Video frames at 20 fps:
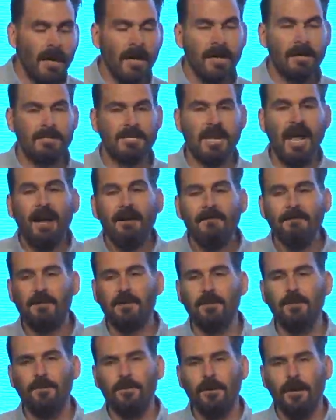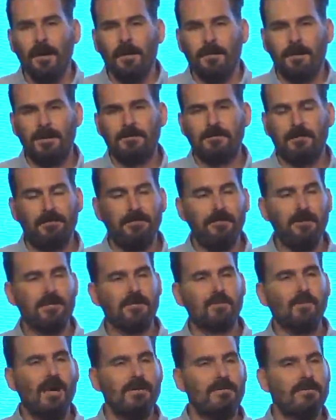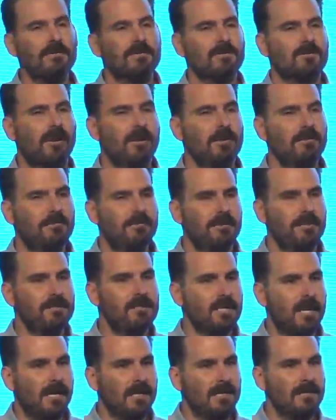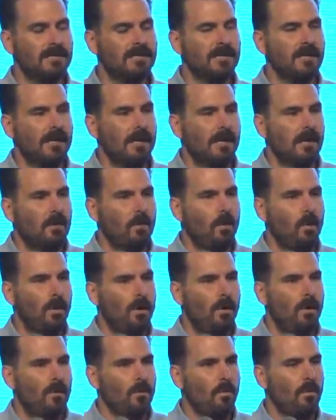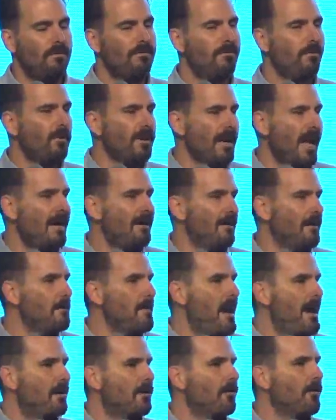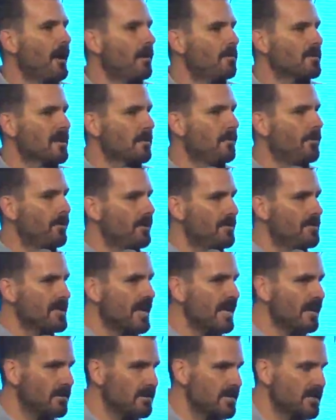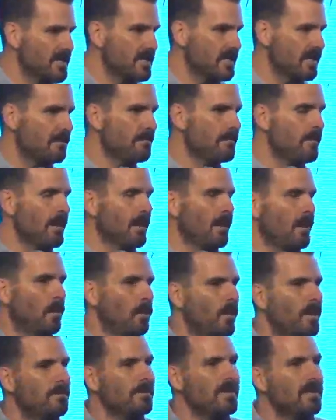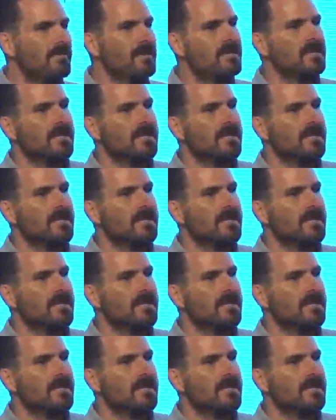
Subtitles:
And it's our view that if the first wave of Australian fintechs were fought out and the battleground was the point of sale system, we believe the